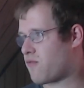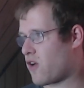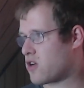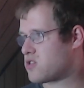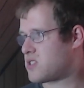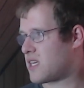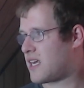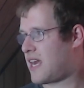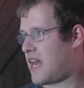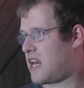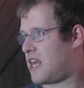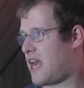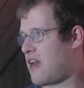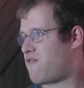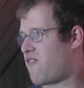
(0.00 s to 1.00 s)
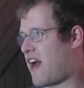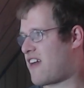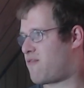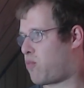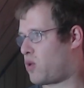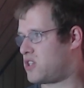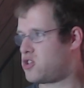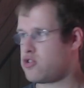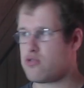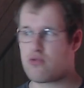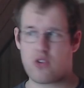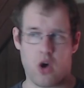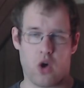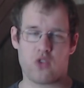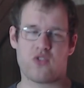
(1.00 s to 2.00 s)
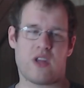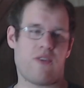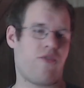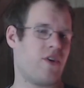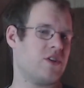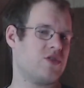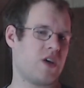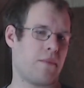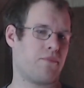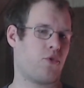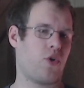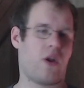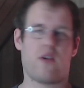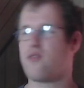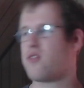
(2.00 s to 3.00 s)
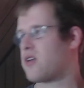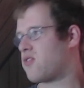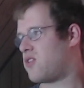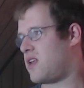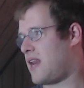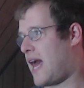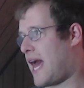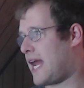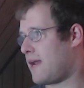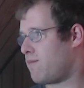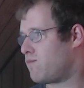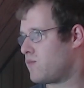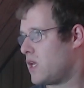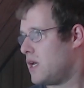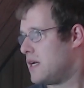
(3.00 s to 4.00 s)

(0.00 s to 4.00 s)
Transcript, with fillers: First in KDA, 5.2. Gold difference up 369.